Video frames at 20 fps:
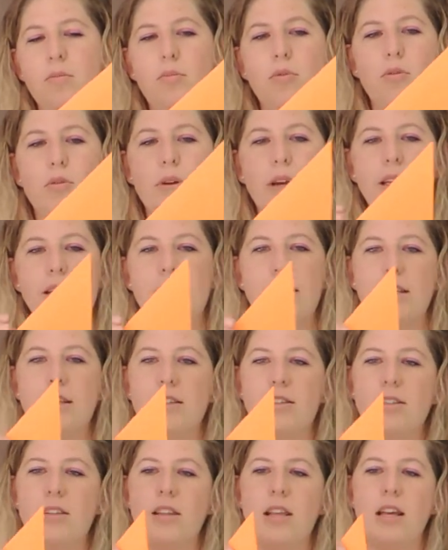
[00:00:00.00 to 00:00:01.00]
Press
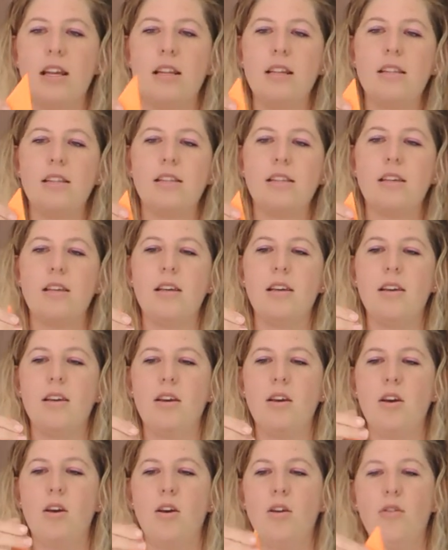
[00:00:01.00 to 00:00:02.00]
it so that it's
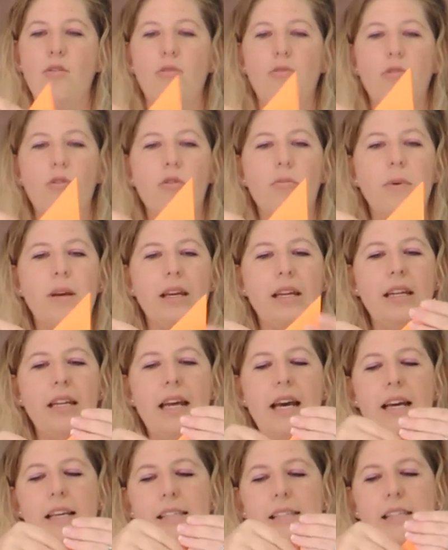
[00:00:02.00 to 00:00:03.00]
forming a
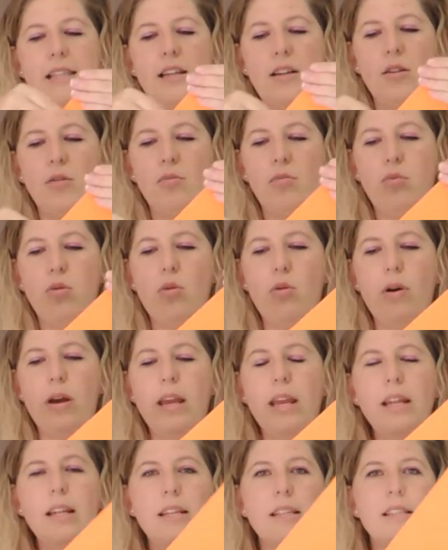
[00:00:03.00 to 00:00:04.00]
nice little
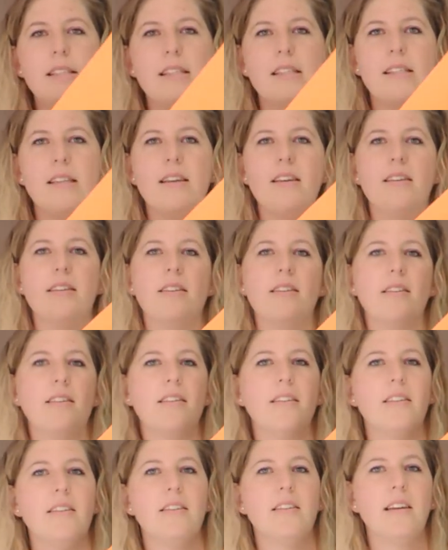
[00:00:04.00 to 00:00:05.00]
point.
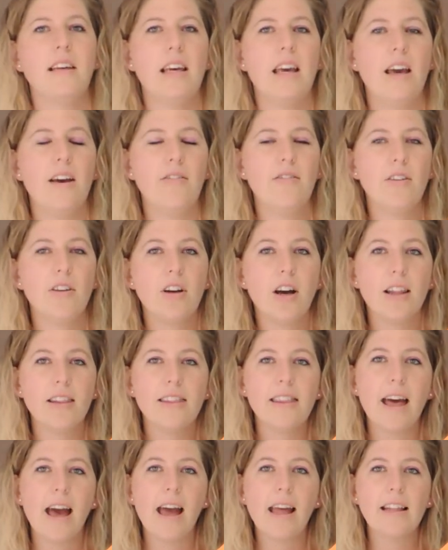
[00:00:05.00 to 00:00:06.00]
Have you
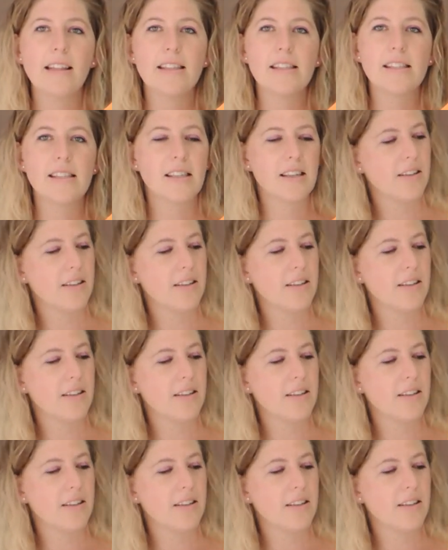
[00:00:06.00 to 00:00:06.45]
got that?